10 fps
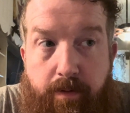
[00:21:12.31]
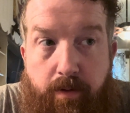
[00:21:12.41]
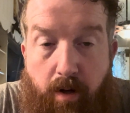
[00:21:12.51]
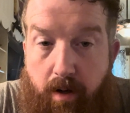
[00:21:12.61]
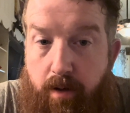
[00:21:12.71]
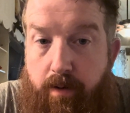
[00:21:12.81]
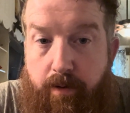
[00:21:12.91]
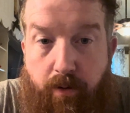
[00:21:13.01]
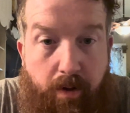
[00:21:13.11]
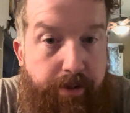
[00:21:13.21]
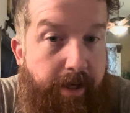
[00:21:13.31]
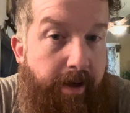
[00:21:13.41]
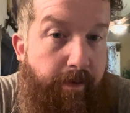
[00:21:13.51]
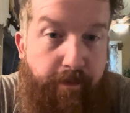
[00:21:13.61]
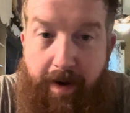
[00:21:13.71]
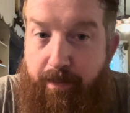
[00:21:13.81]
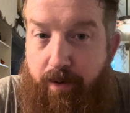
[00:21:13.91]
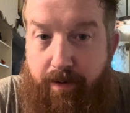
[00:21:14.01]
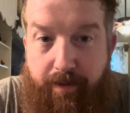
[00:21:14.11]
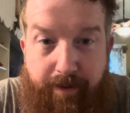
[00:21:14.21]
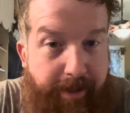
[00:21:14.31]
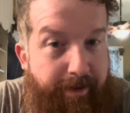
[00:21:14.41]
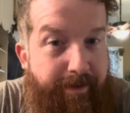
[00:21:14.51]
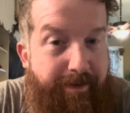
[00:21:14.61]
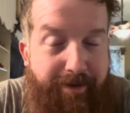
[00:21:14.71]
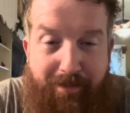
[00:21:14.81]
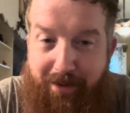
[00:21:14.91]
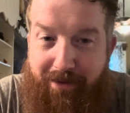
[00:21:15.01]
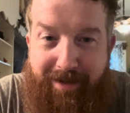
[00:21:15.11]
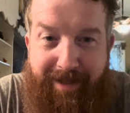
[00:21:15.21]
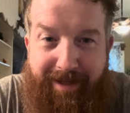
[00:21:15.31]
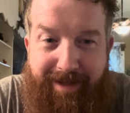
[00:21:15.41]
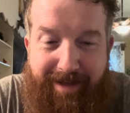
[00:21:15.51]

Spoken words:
yarn, crochet, fiber, knit community.